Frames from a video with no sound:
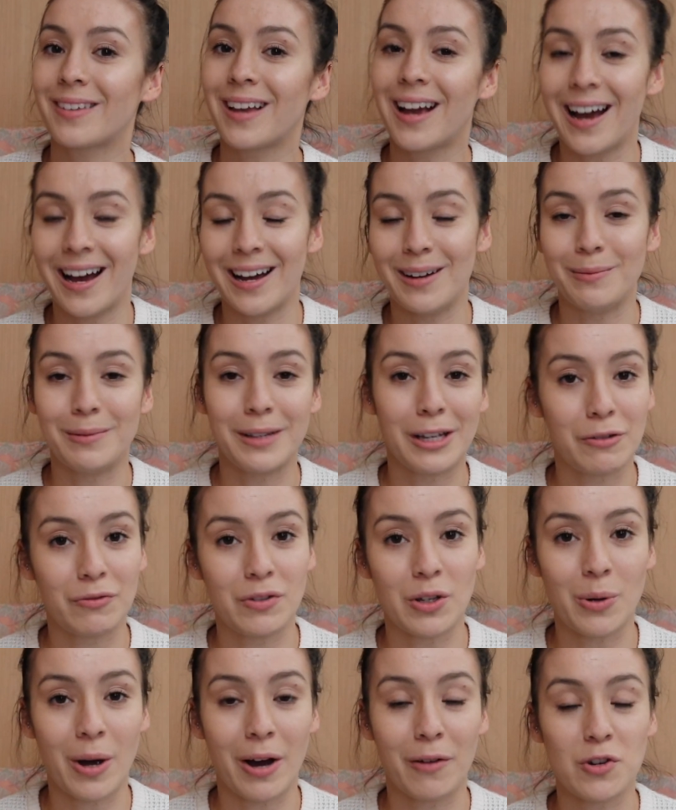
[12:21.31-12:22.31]
If
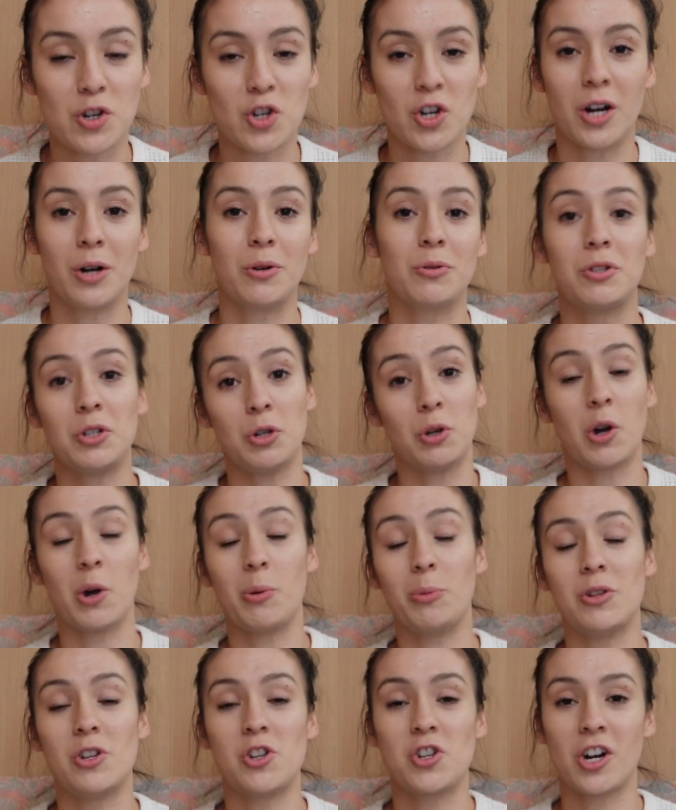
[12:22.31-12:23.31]
you have a child, you're going with a